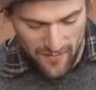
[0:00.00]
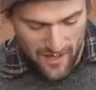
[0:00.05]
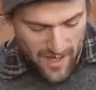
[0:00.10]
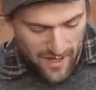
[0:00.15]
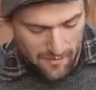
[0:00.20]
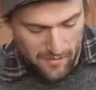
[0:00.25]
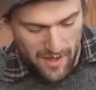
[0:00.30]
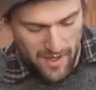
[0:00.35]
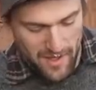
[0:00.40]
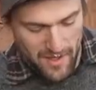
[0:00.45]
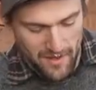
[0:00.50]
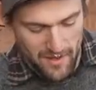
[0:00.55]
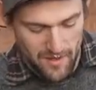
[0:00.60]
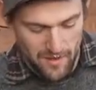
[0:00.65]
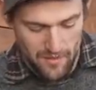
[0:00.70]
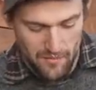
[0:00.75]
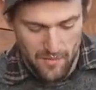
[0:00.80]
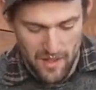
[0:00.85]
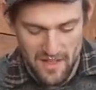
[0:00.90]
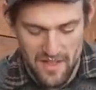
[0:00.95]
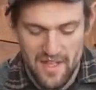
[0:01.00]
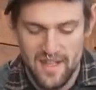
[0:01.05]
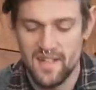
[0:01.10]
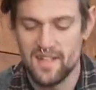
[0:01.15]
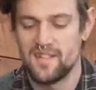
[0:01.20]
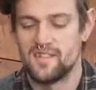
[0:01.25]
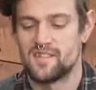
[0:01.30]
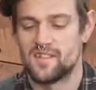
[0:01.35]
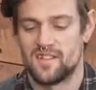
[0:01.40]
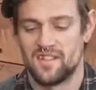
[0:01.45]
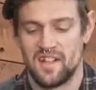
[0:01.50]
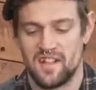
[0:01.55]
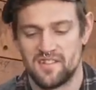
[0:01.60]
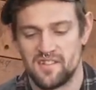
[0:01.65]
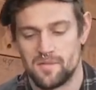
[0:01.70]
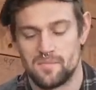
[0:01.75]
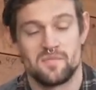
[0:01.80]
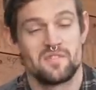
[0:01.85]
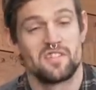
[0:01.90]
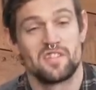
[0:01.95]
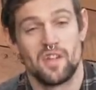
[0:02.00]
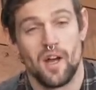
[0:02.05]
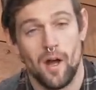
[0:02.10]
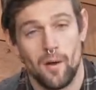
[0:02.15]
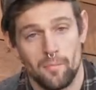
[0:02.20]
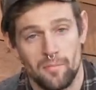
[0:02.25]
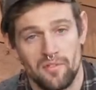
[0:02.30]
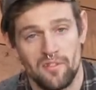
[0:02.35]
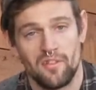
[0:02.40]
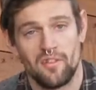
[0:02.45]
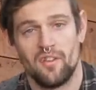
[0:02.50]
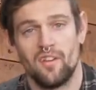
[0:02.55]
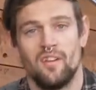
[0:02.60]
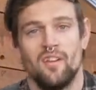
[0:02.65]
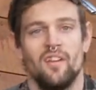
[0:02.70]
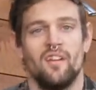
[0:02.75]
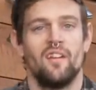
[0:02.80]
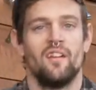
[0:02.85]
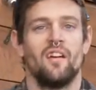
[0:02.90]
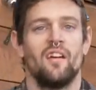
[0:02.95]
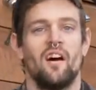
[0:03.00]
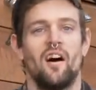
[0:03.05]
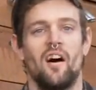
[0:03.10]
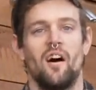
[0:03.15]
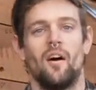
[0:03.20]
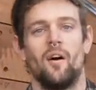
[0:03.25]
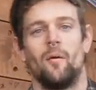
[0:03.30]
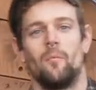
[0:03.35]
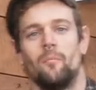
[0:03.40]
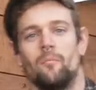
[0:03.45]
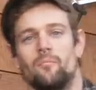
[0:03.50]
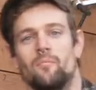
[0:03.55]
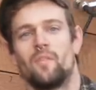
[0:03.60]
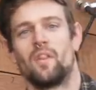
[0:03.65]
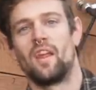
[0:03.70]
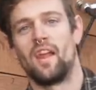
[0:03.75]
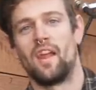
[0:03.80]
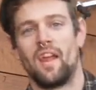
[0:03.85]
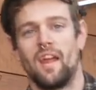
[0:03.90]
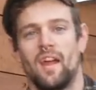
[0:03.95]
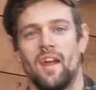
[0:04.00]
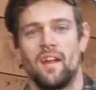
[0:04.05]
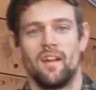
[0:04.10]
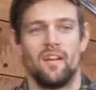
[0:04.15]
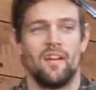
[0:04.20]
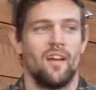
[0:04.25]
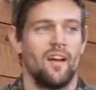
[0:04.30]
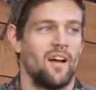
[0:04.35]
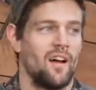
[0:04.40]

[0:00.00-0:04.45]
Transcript: got my knees and then some stumps. Hence